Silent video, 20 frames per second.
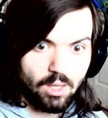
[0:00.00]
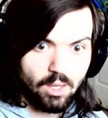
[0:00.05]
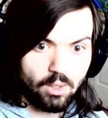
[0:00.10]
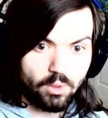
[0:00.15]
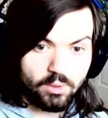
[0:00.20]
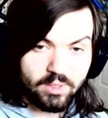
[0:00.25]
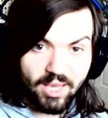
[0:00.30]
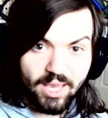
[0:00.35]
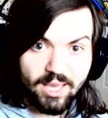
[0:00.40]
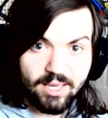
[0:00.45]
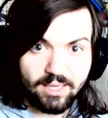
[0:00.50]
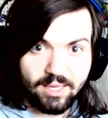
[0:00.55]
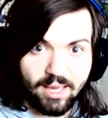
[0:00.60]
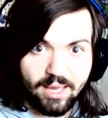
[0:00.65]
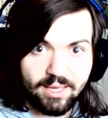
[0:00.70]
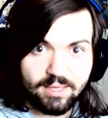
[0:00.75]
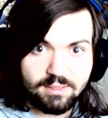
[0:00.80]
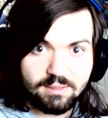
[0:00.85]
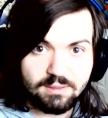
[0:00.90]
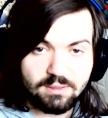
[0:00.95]
Okay
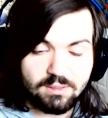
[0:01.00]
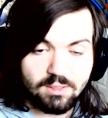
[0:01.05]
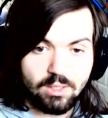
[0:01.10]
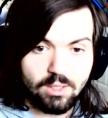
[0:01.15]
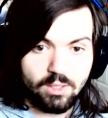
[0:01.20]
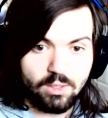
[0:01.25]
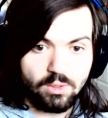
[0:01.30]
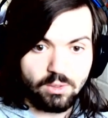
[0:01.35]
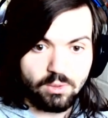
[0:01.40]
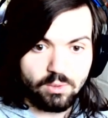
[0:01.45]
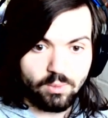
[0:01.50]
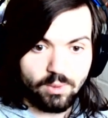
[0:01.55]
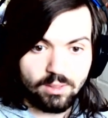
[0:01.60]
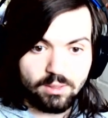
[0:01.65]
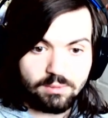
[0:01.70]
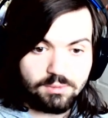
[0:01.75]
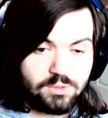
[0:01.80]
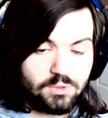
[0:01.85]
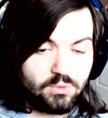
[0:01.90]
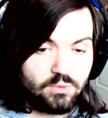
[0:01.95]
guys, so
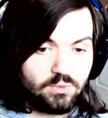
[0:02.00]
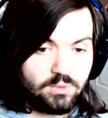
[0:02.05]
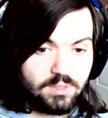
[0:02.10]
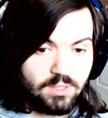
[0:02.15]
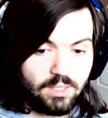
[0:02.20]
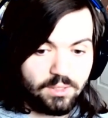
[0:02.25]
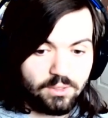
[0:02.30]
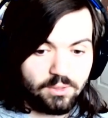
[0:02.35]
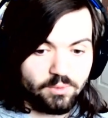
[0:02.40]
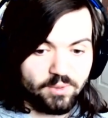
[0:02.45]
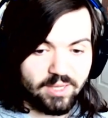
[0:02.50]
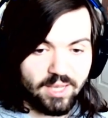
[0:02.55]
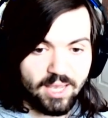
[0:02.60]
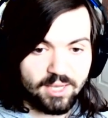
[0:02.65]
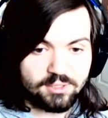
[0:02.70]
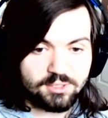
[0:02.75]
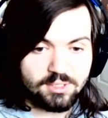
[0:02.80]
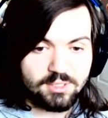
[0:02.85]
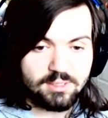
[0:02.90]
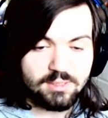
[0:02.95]
welcome to another
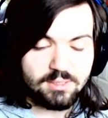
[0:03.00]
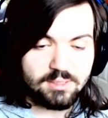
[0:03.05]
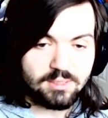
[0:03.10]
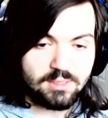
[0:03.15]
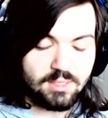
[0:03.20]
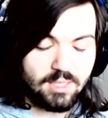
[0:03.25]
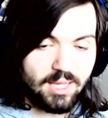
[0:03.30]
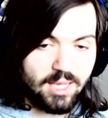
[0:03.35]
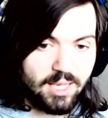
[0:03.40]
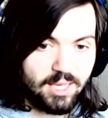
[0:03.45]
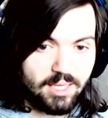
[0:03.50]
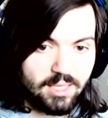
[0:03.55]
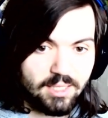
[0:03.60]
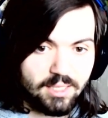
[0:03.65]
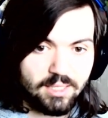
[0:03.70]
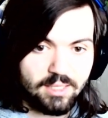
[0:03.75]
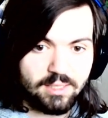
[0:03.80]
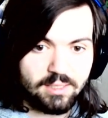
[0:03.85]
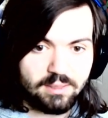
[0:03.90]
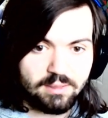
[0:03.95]
reaction. Today
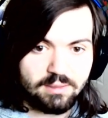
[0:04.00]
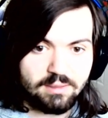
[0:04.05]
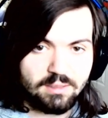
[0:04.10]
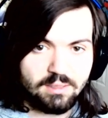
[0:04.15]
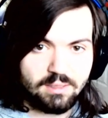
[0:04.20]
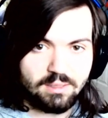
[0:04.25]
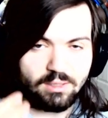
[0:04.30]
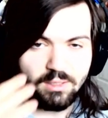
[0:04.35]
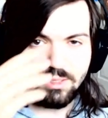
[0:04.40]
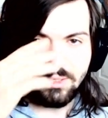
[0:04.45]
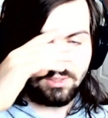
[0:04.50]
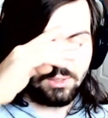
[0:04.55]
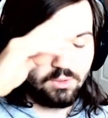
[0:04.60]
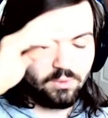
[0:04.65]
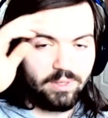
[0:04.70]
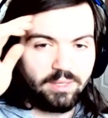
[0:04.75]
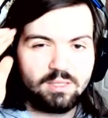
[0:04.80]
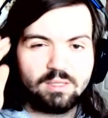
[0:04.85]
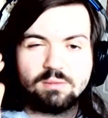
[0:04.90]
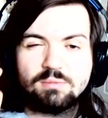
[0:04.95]
is the new
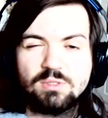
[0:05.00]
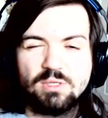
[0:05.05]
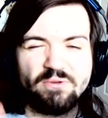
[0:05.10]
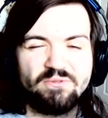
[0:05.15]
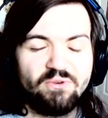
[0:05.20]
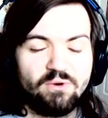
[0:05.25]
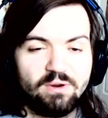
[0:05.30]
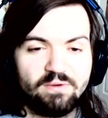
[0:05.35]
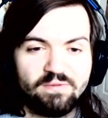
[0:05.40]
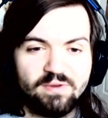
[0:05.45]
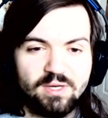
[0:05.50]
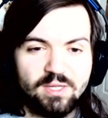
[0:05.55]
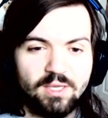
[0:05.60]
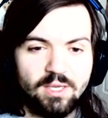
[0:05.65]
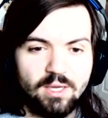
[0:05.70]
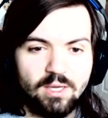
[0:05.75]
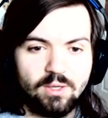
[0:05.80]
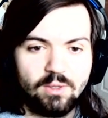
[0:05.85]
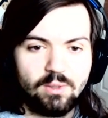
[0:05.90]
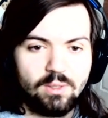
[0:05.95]
SMG4
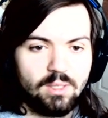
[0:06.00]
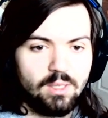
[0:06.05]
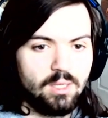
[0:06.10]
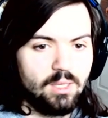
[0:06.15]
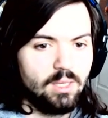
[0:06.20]
video.